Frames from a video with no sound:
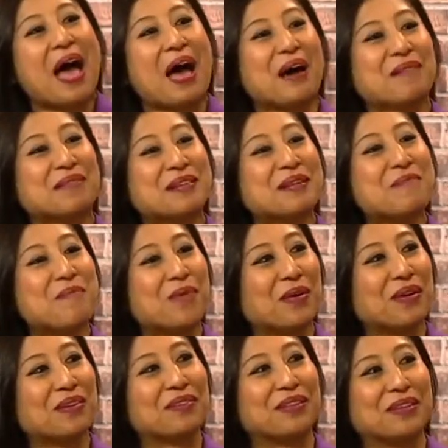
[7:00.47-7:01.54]
How many
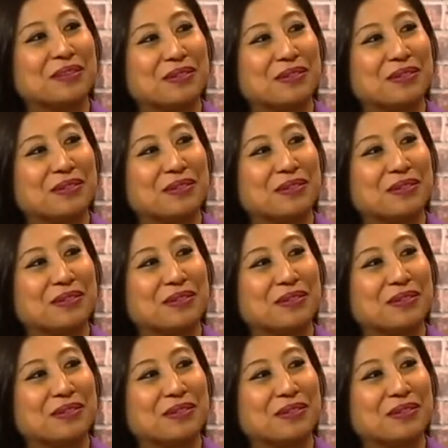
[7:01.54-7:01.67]
more of those,